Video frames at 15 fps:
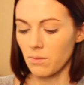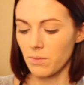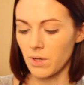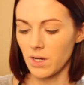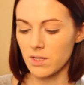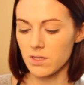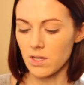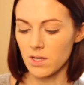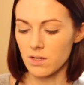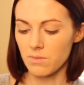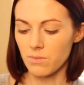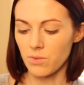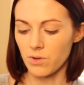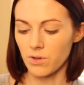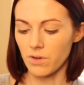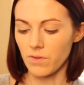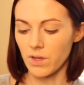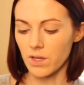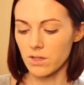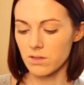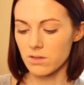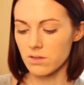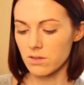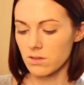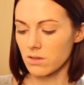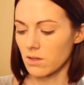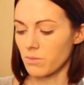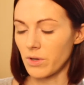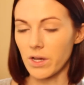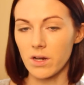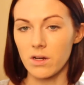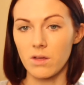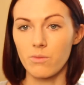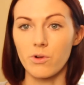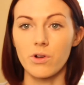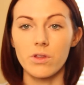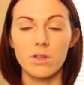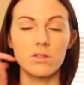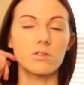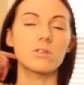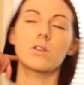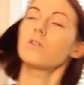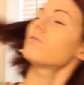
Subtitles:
But I take more of this. I'm probably going to need more of this because I